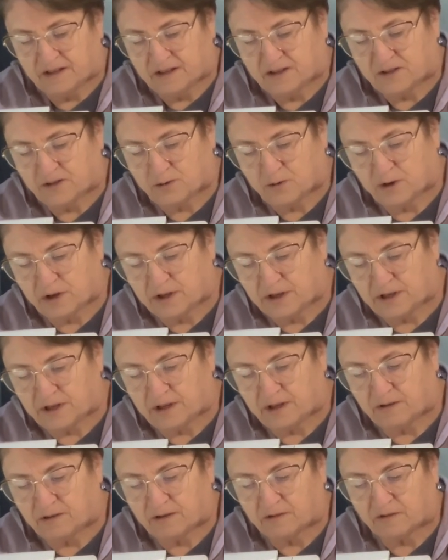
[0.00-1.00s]
Sort it
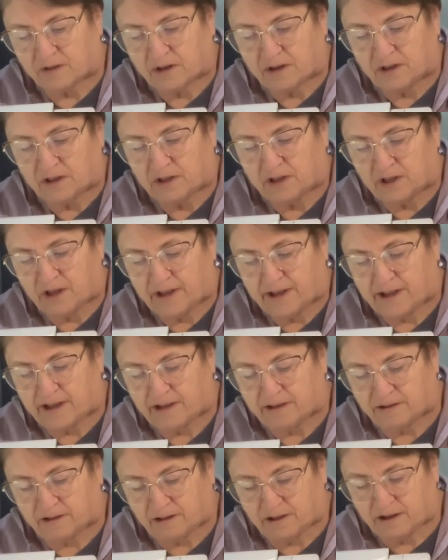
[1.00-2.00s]
out. Got a little
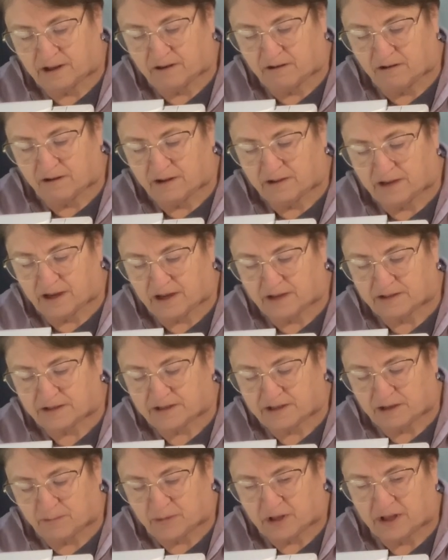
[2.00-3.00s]
handle here on that
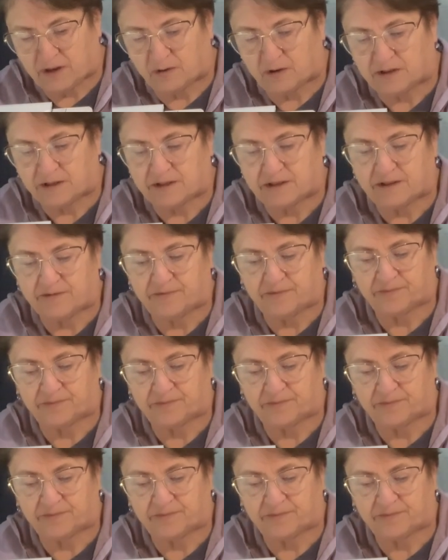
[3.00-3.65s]
seam allowance.